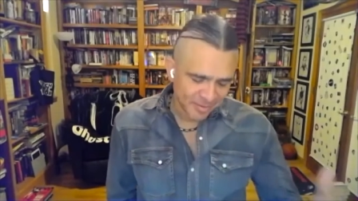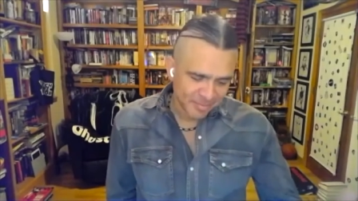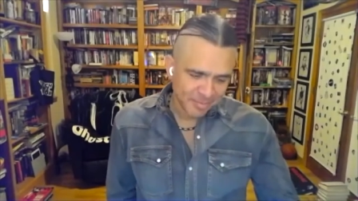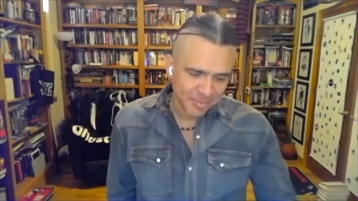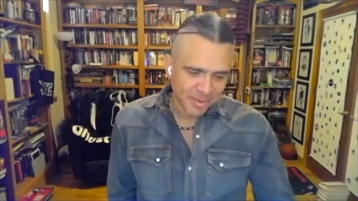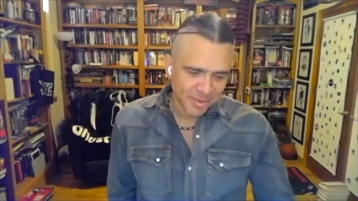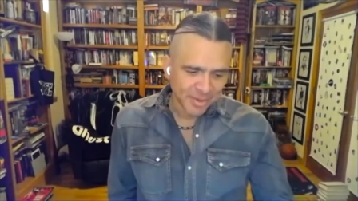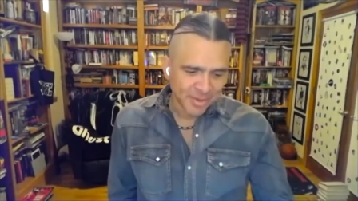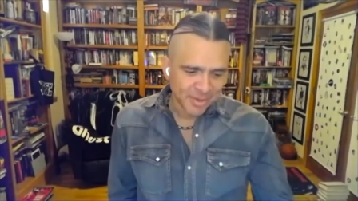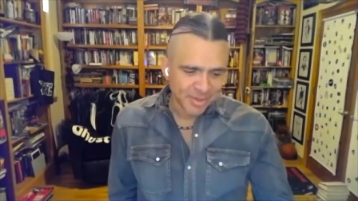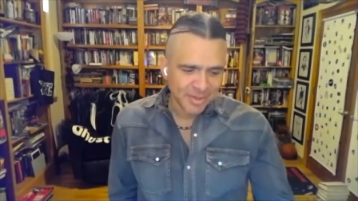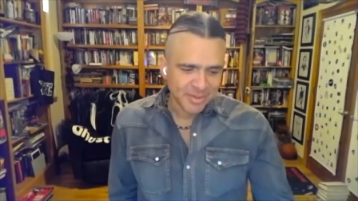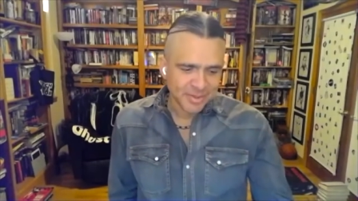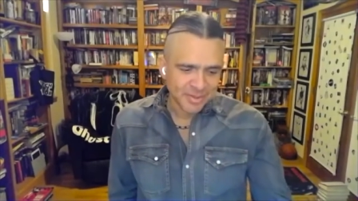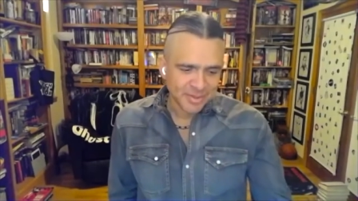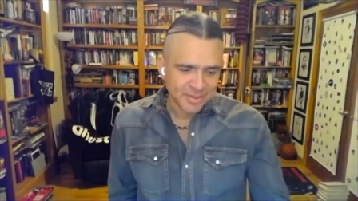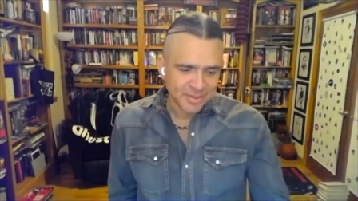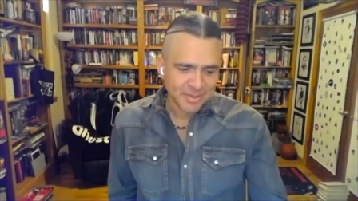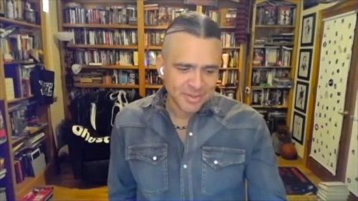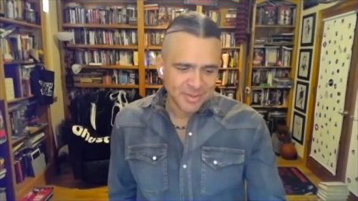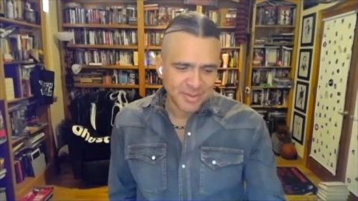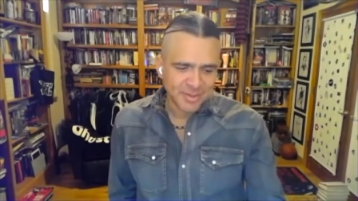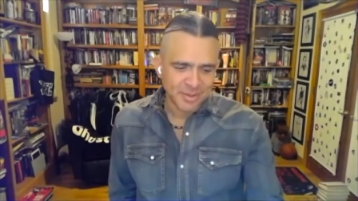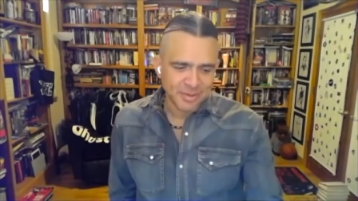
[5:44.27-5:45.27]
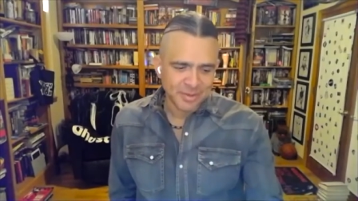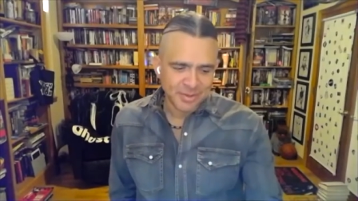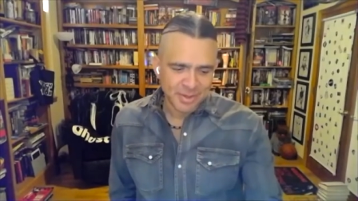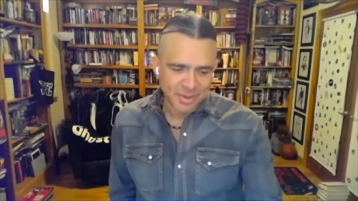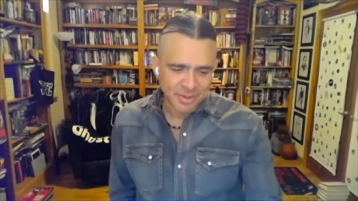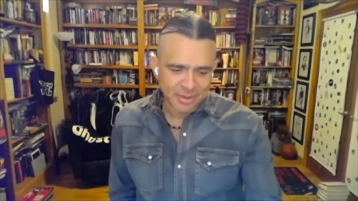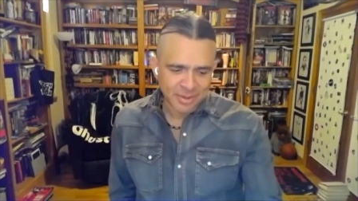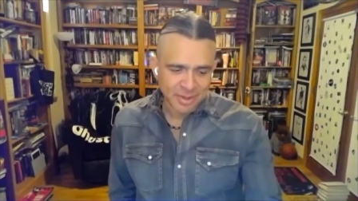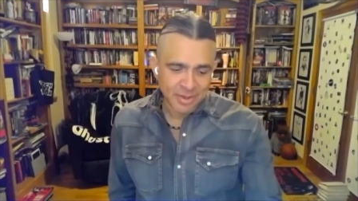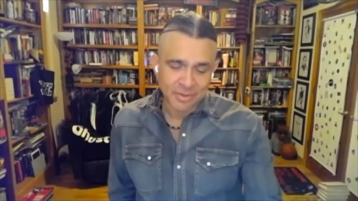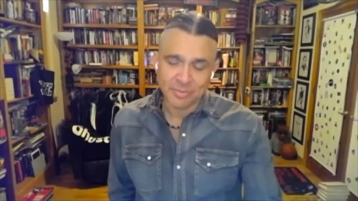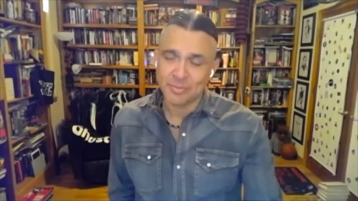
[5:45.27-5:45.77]
because they
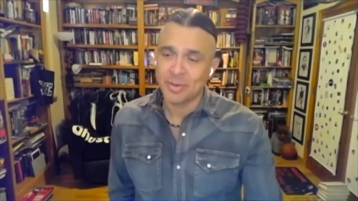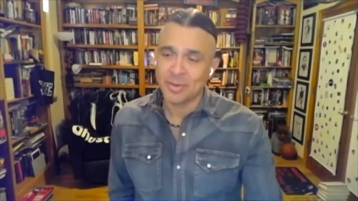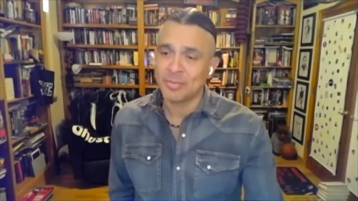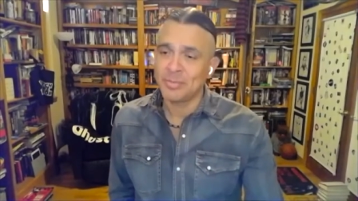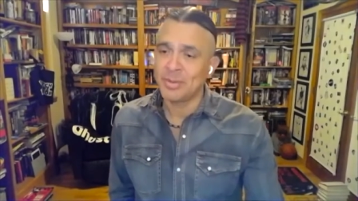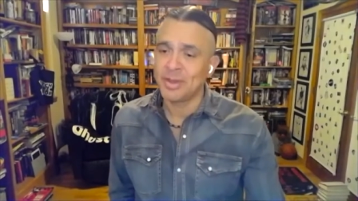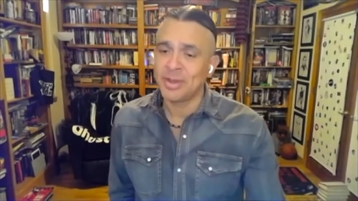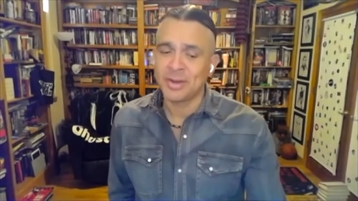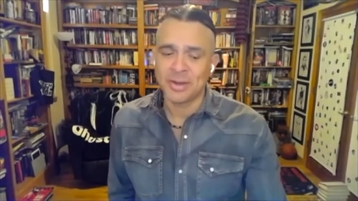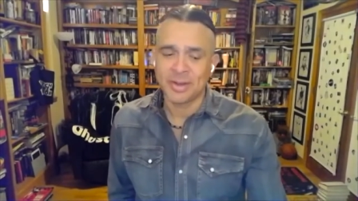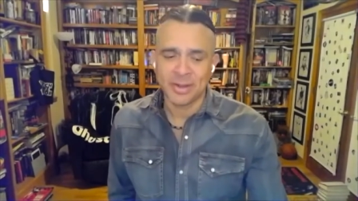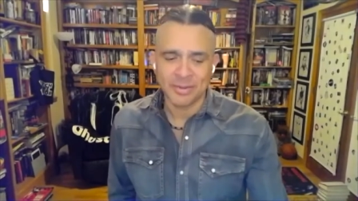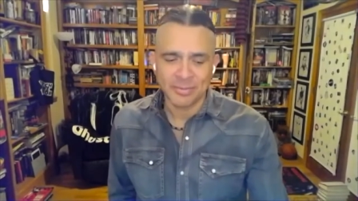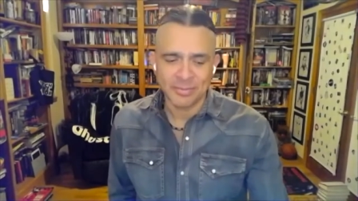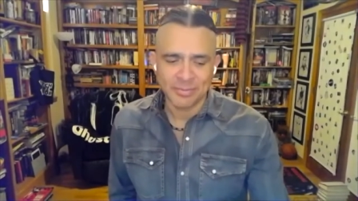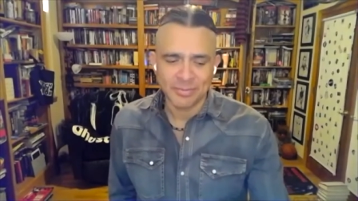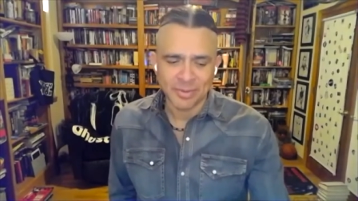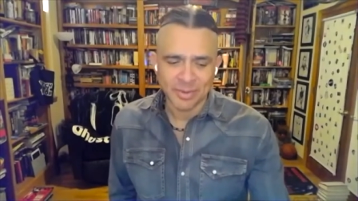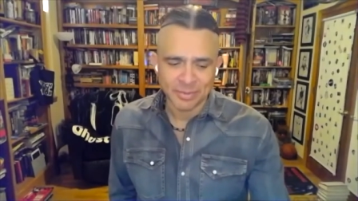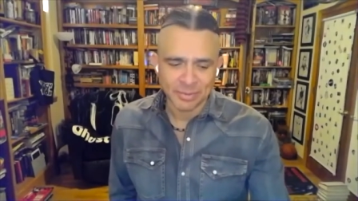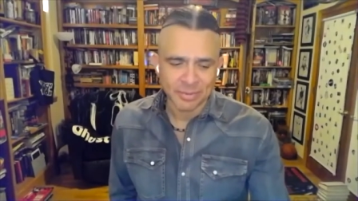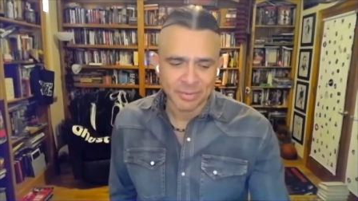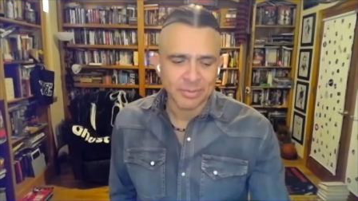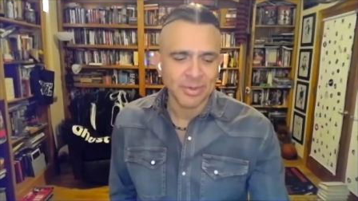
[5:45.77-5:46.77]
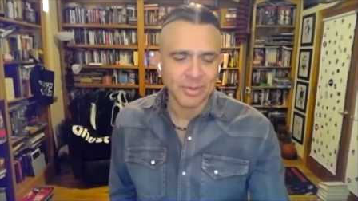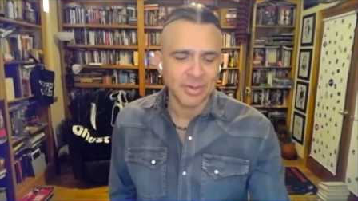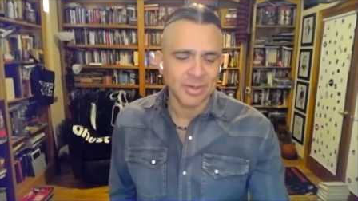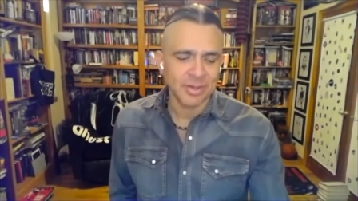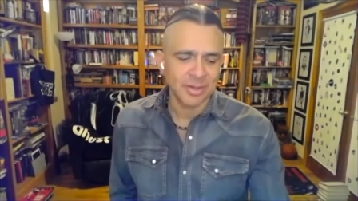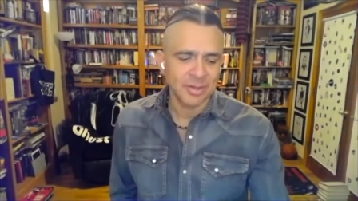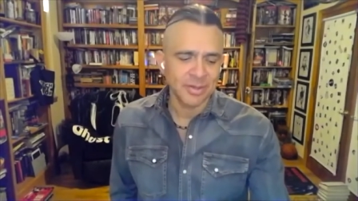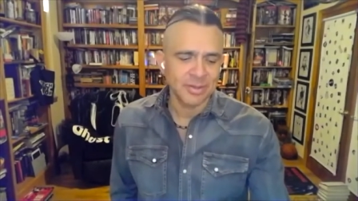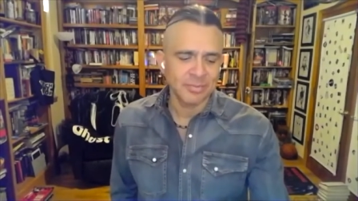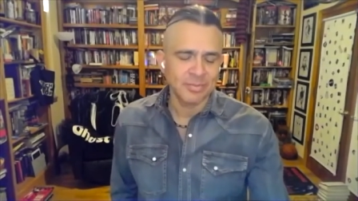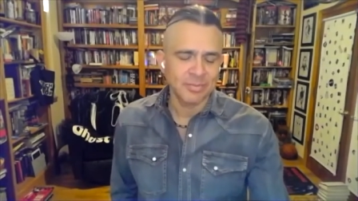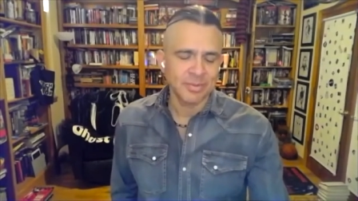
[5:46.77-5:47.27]
cut his mom's head off, according to
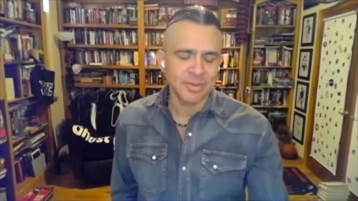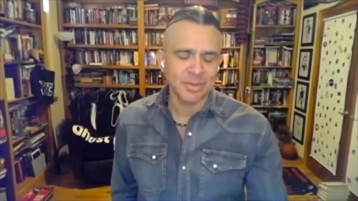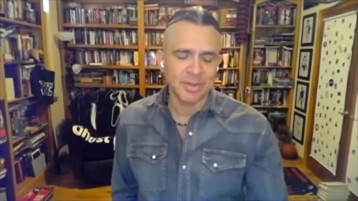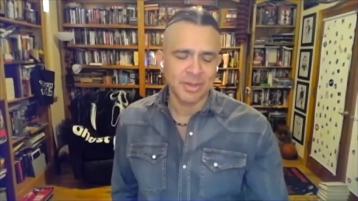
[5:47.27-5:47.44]
him.